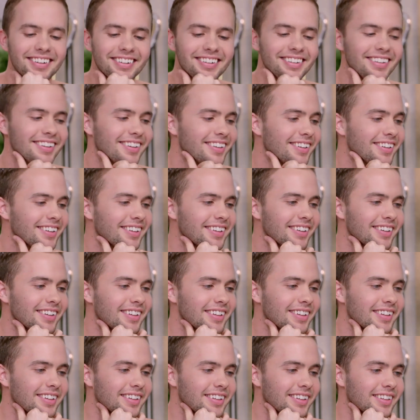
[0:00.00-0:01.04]

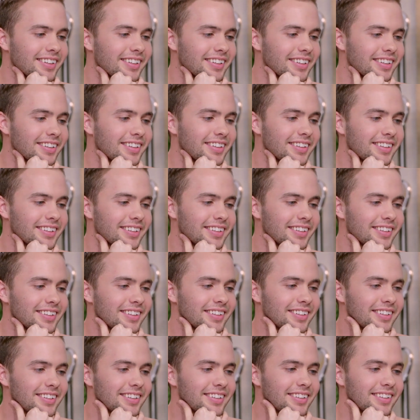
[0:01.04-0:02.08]

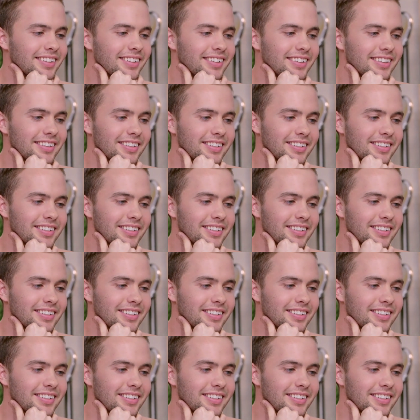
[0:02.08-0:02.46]
(not speaking)